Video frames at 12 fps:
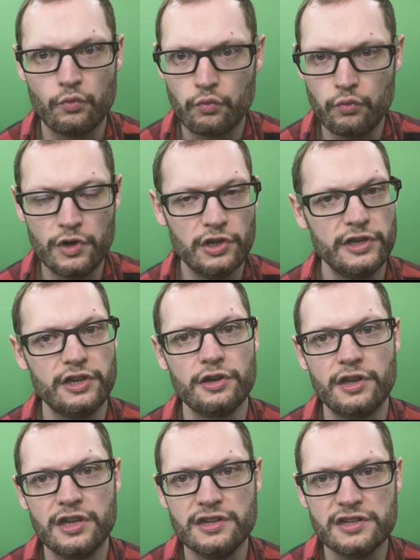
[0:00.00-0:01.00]
Really
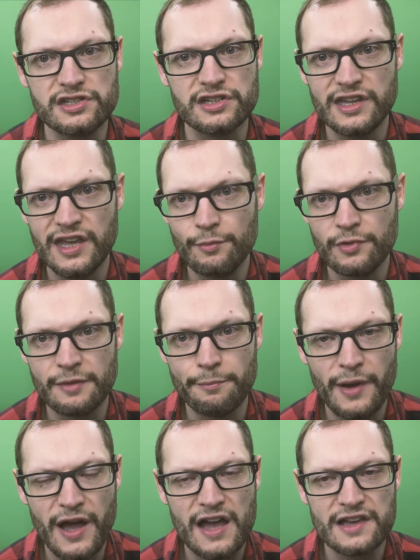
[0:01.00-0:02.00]
good condition. Came with the
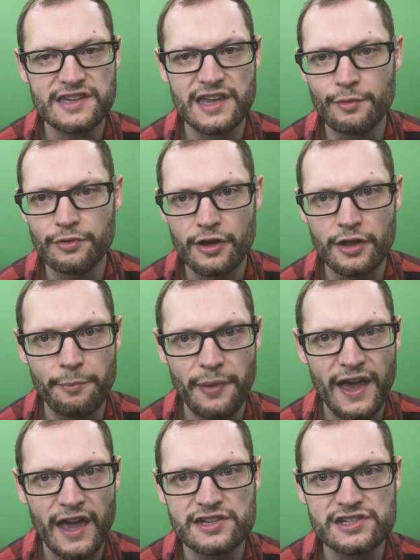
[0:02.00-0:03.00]
box, came with all the
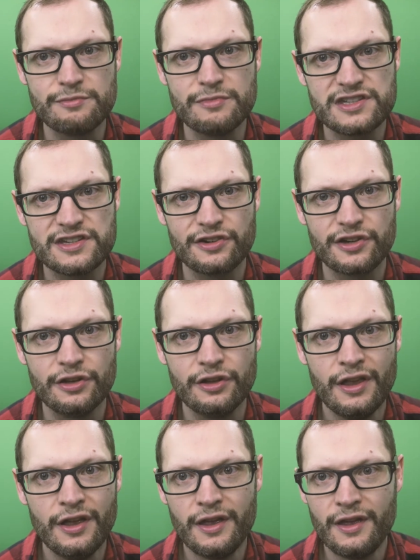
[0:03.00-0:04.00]
packaging material.